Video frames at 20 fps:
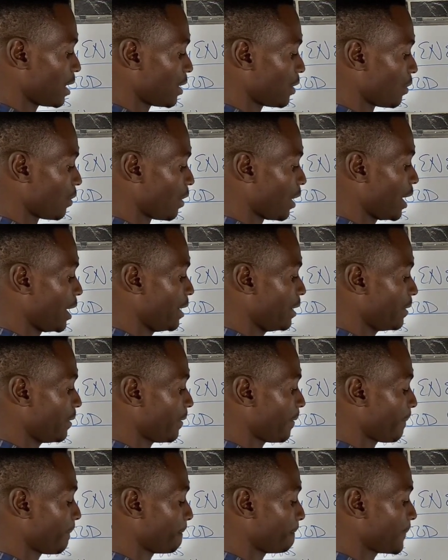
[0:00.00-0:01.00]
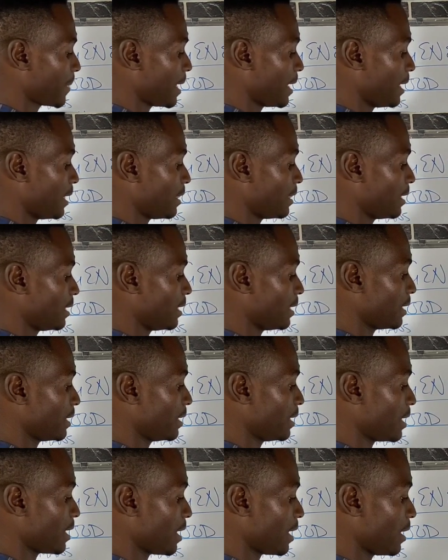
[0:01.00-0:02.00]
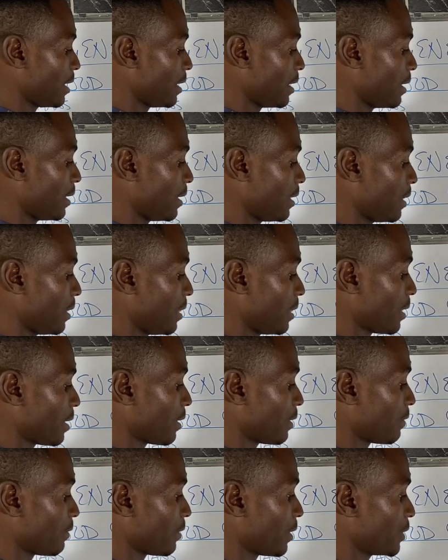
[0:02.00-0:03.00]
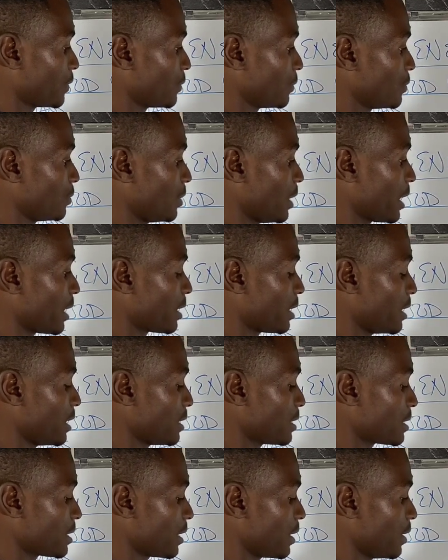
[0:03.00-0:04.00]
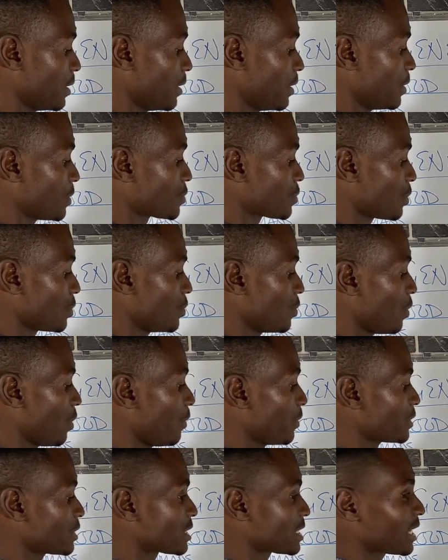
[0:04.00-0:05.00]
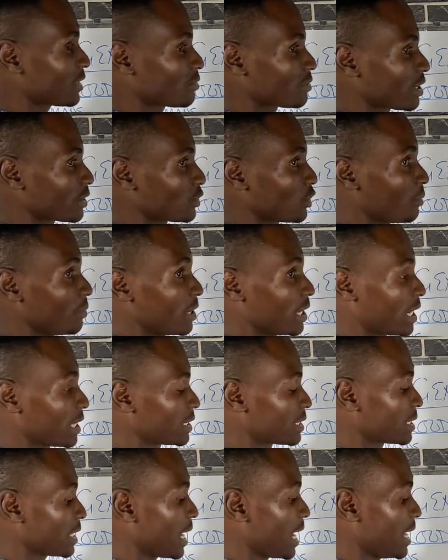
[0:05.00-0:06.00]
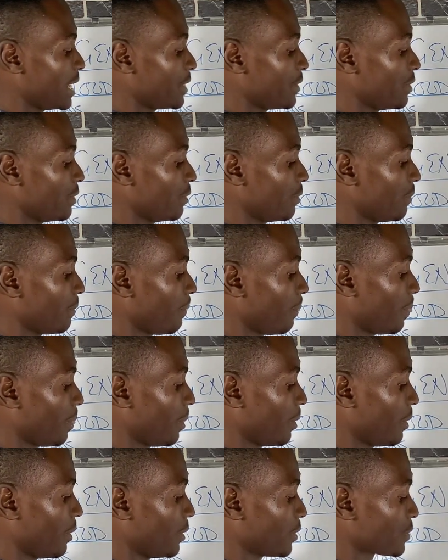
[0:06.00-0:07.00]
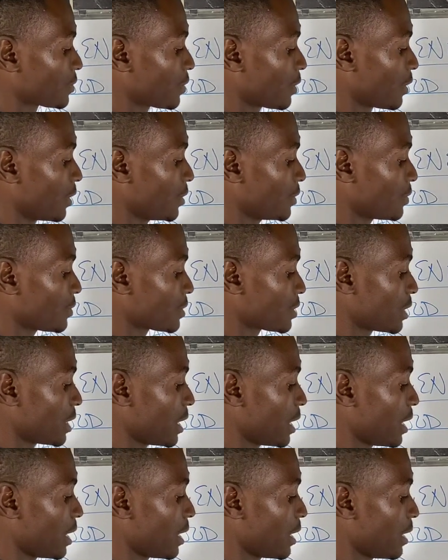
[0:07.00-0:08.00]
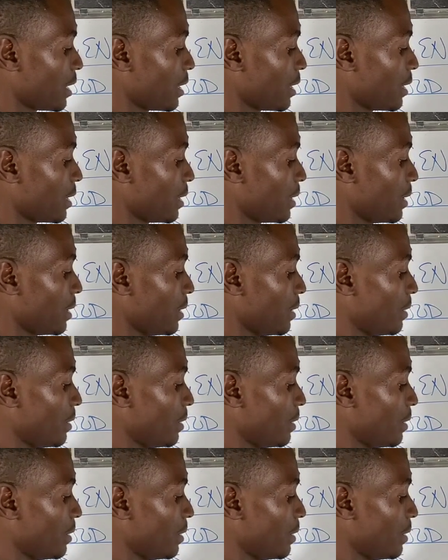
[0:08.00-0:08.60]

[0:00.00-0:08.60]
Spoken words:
AO1. Then here, I'm going to do like this. So you always start with a dominant allele. So I'm going to say